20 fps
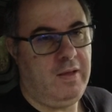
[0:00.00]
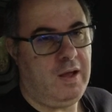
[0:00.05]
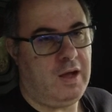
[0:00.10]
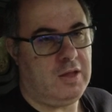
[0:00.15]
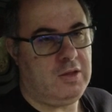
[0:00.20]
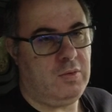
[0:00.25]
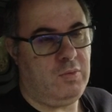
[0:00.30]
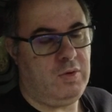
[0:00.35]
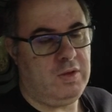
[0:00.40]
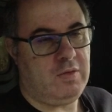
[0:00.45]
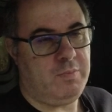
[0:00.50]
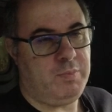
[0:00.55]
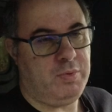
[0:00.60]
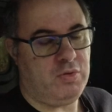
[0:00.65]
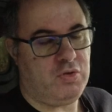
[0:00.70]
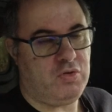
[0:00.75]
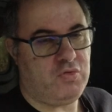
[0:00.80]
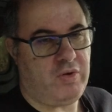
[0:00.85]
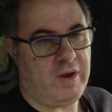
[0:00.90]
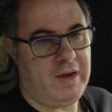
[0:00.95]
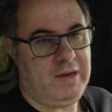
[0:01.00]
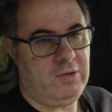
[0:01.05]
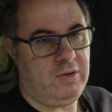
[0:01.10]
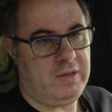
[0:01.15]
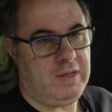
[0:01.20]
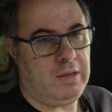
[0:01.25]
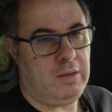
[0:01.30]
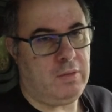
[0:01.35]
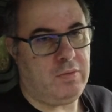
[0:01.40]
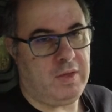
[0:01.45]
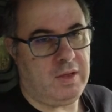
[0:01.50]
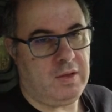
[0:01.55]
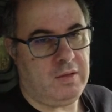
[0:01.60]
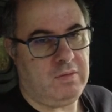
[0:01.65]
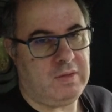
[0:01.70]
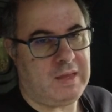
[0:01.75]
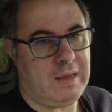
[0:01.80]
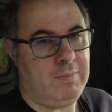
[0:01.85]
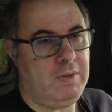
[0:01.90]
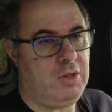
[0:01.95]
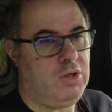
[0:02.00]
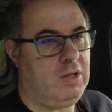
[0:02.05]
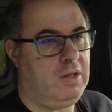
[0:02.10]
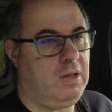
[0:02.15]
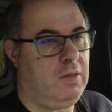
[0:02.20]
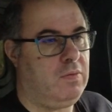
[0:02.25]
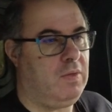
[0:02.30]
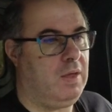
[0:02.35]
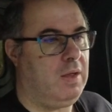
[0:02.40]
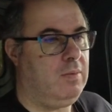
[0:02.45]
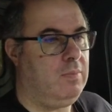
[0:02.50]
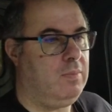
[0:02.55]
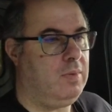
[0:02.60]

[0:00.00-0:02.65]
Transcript: I don't want it to put strain on anything and damage anything,